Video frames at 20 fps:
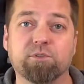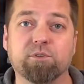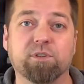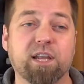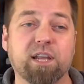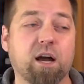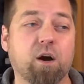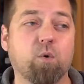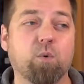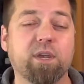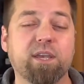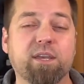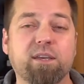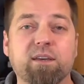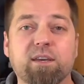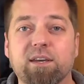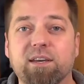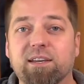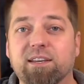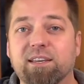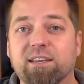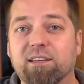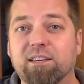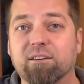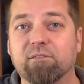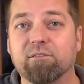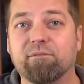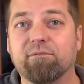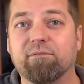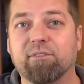So now we
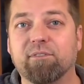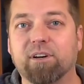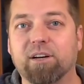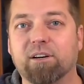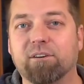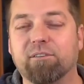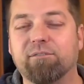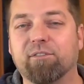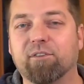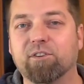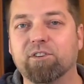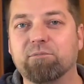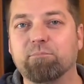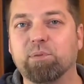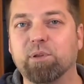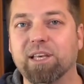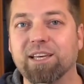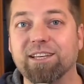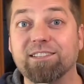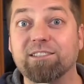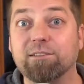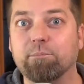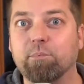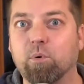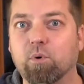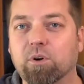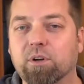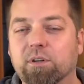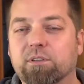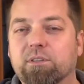give first place
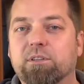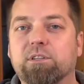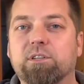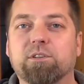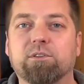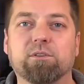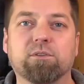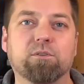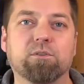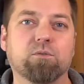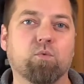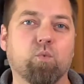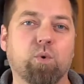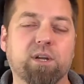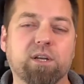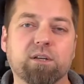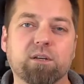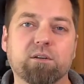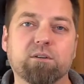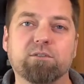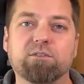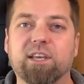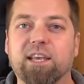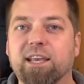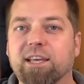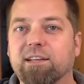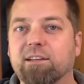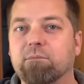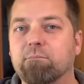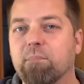support to Windows
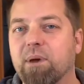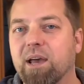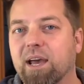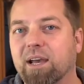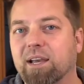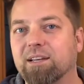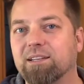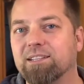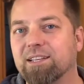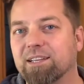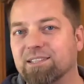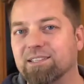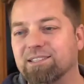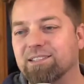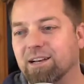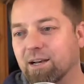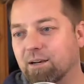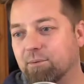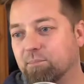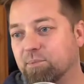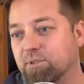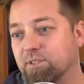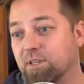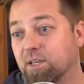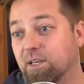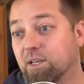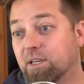and Mac desktops.